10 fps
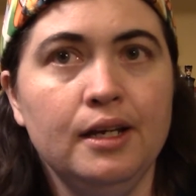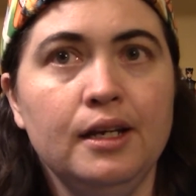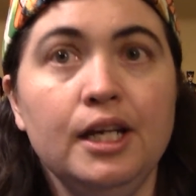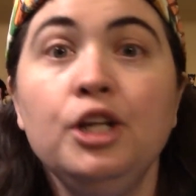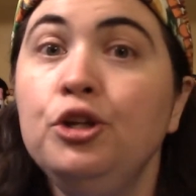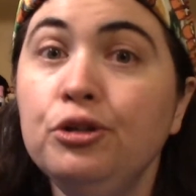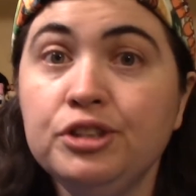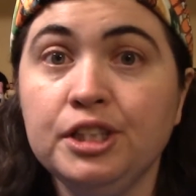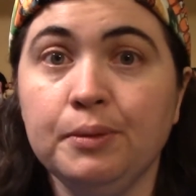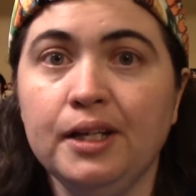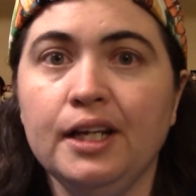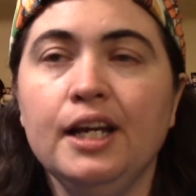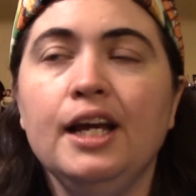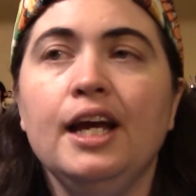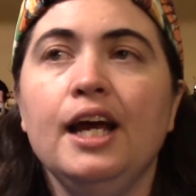it used to be.
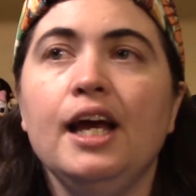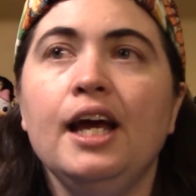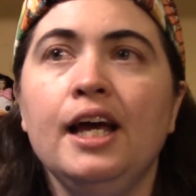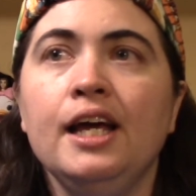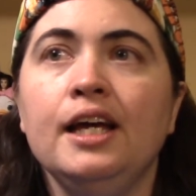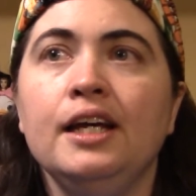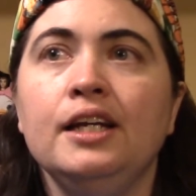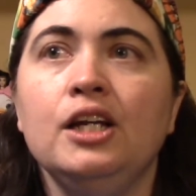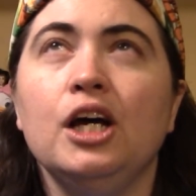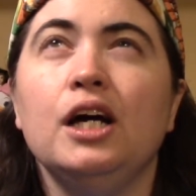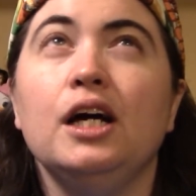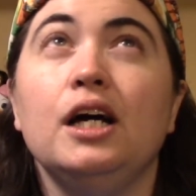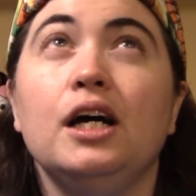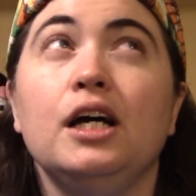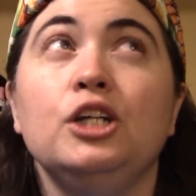And
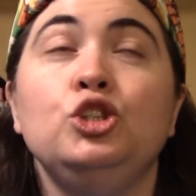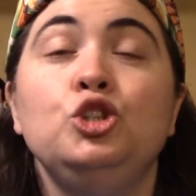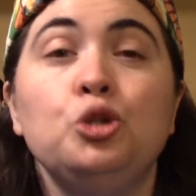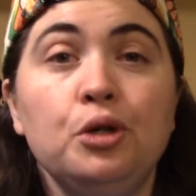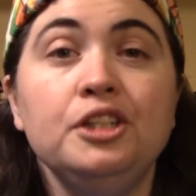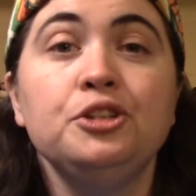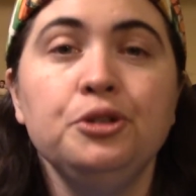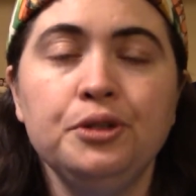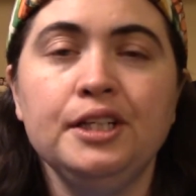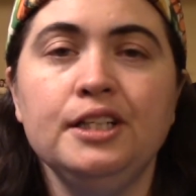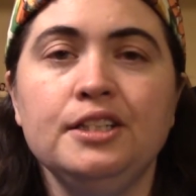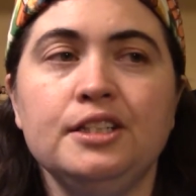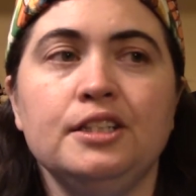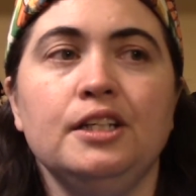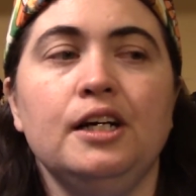George
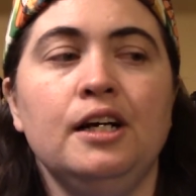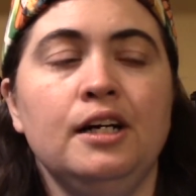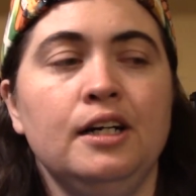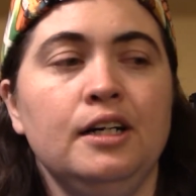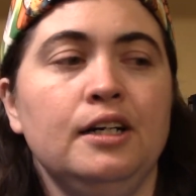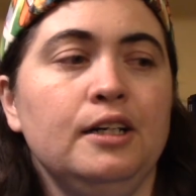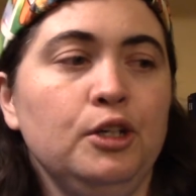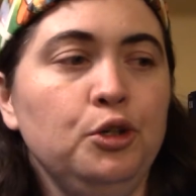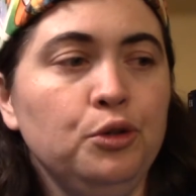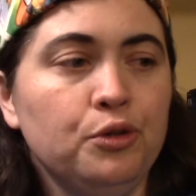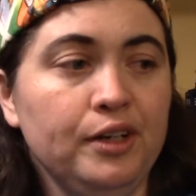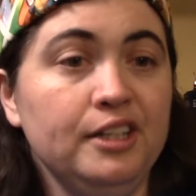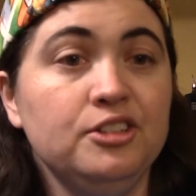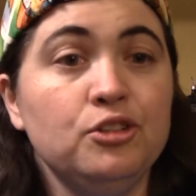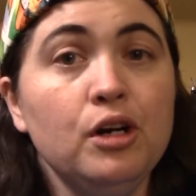Lucas, uh, who created
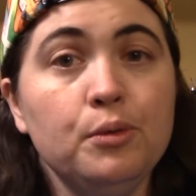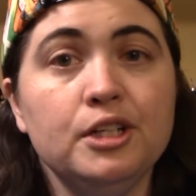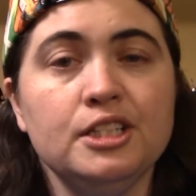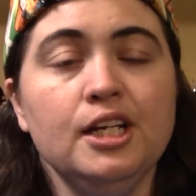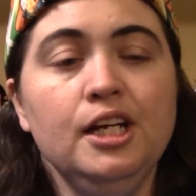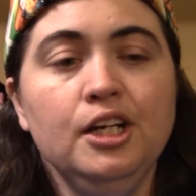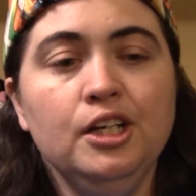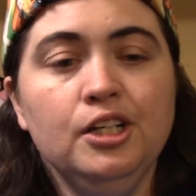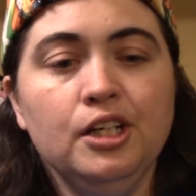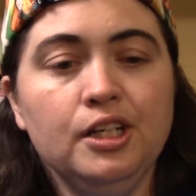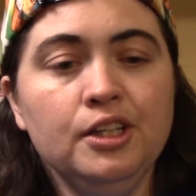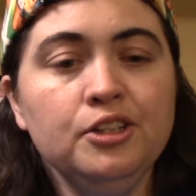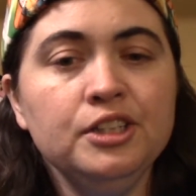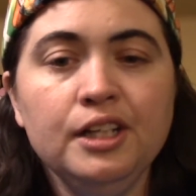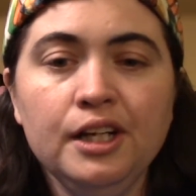Star Wars,
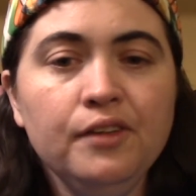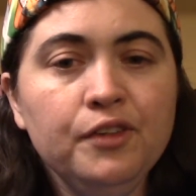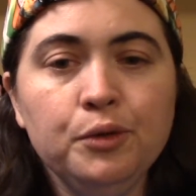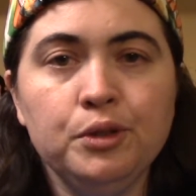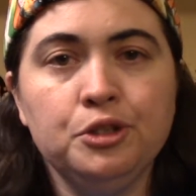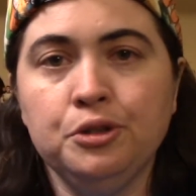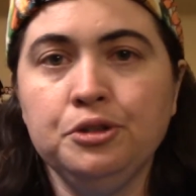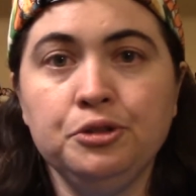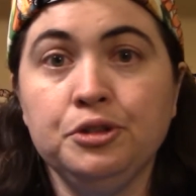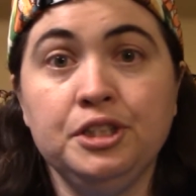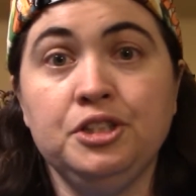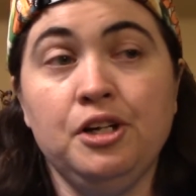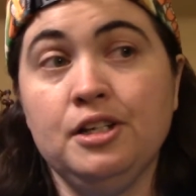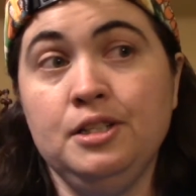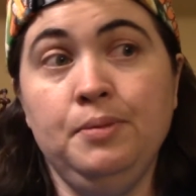there's an interview where George Lucas
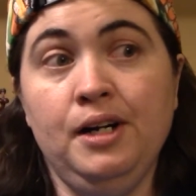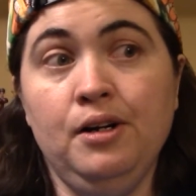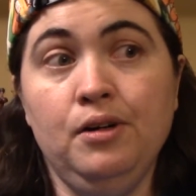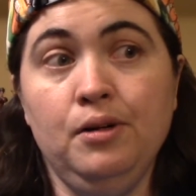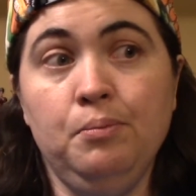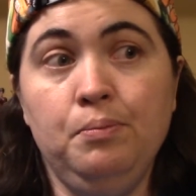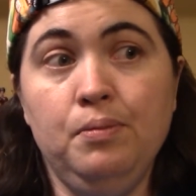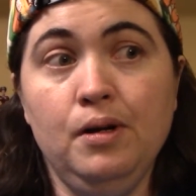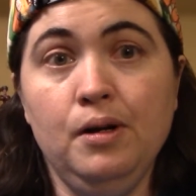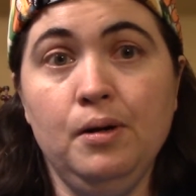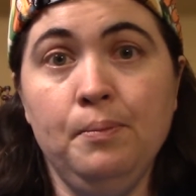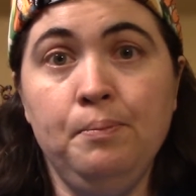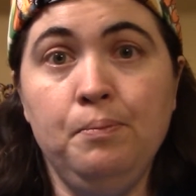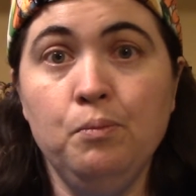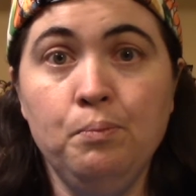talks about
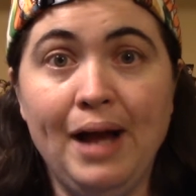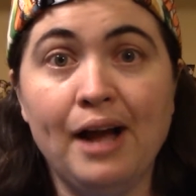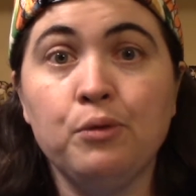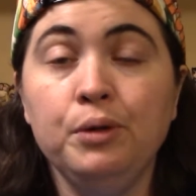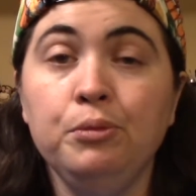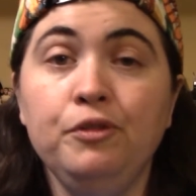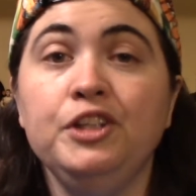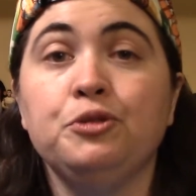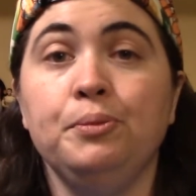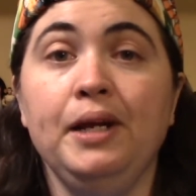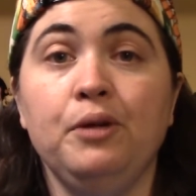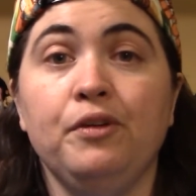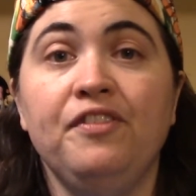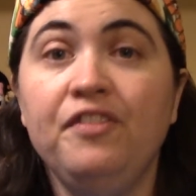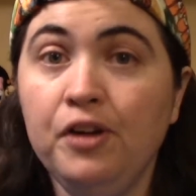back when movies were made
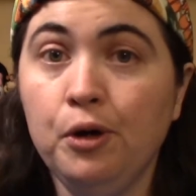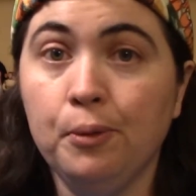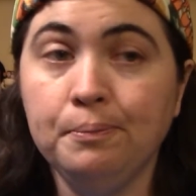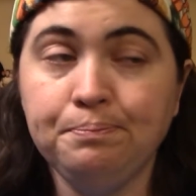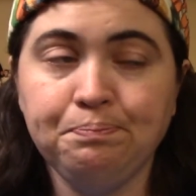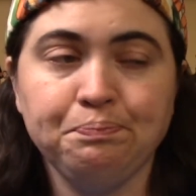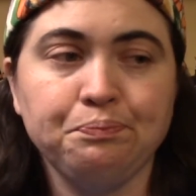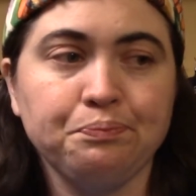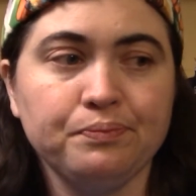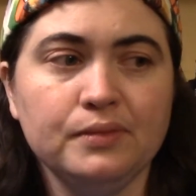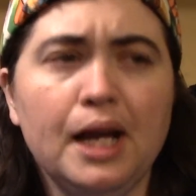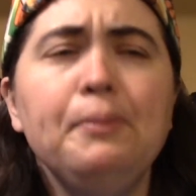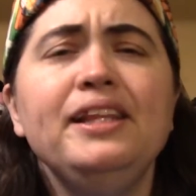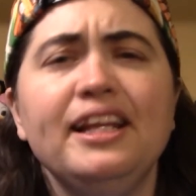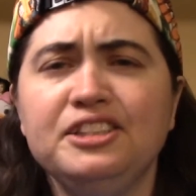with film. I
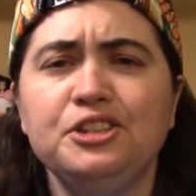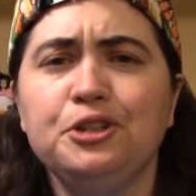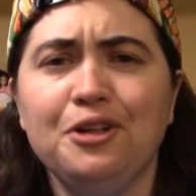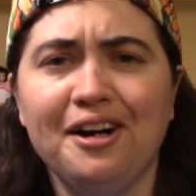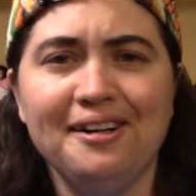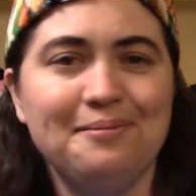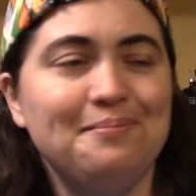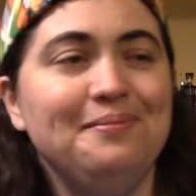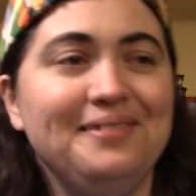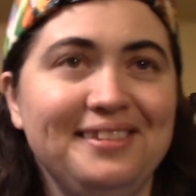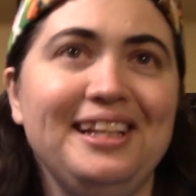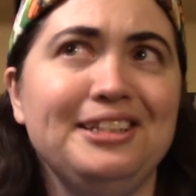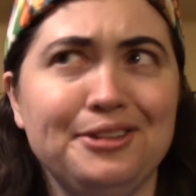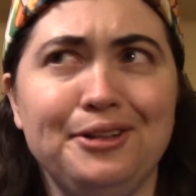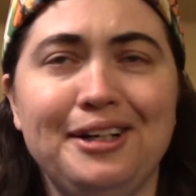mean, they still are. They
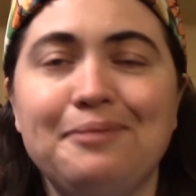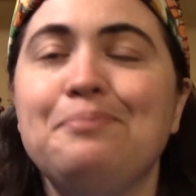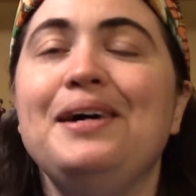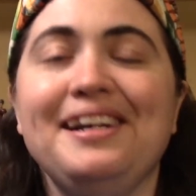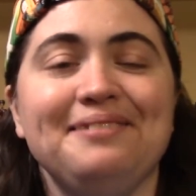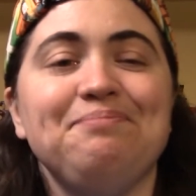still are. But